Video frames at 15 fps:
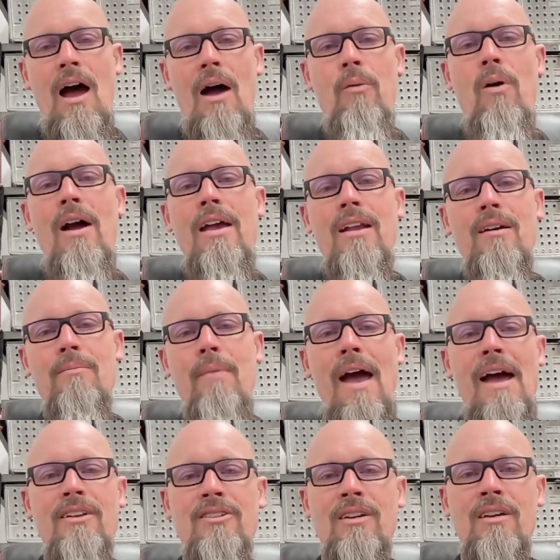I want you to
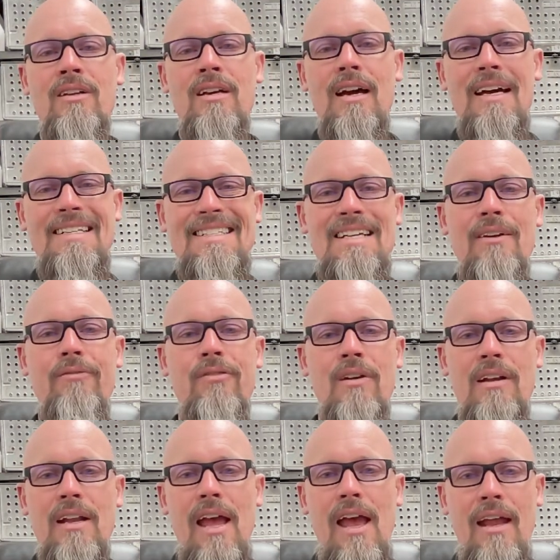imagine a
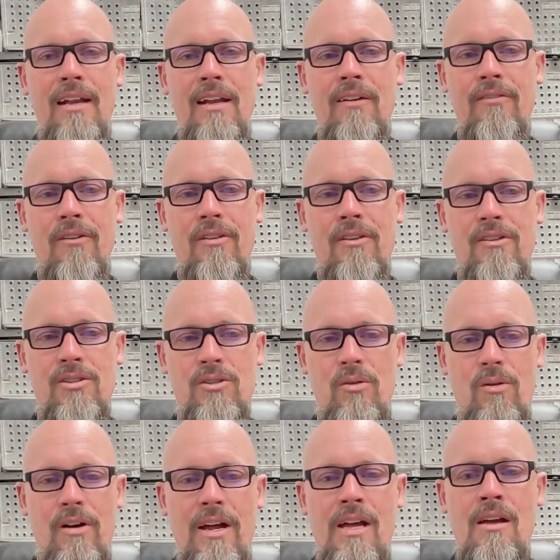different ending for the
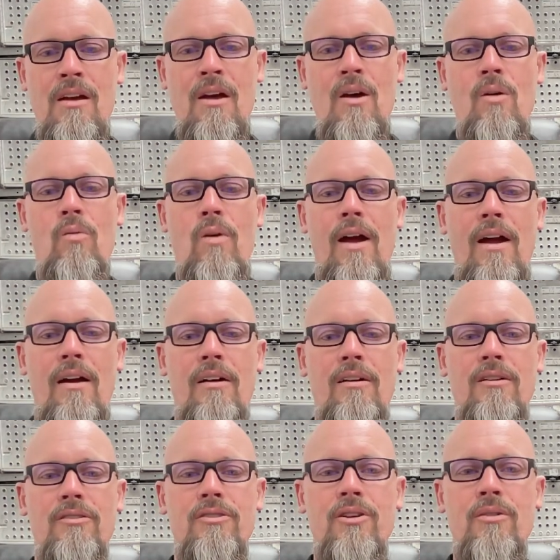story
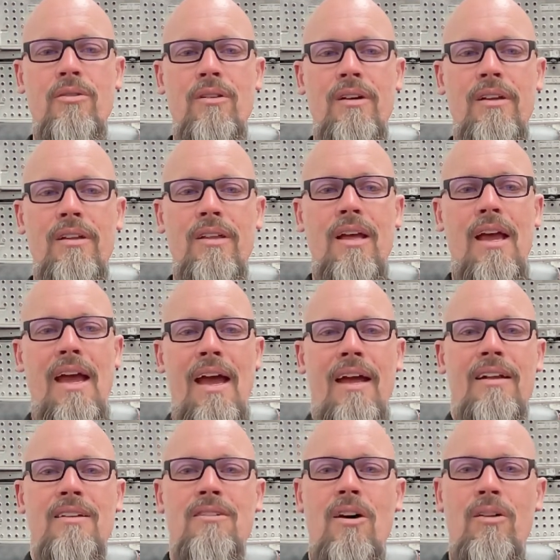where Doodle
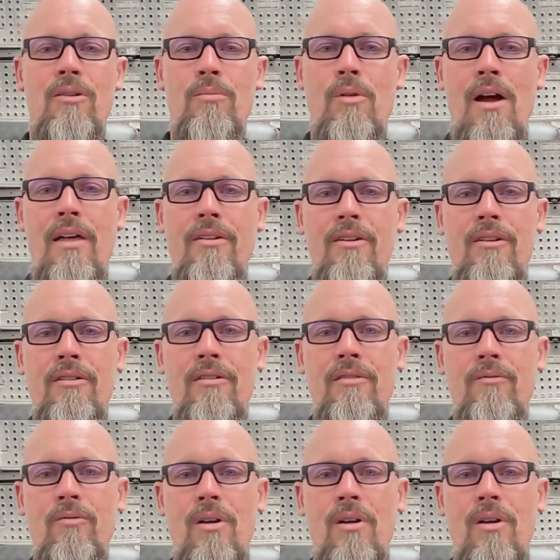and his older brother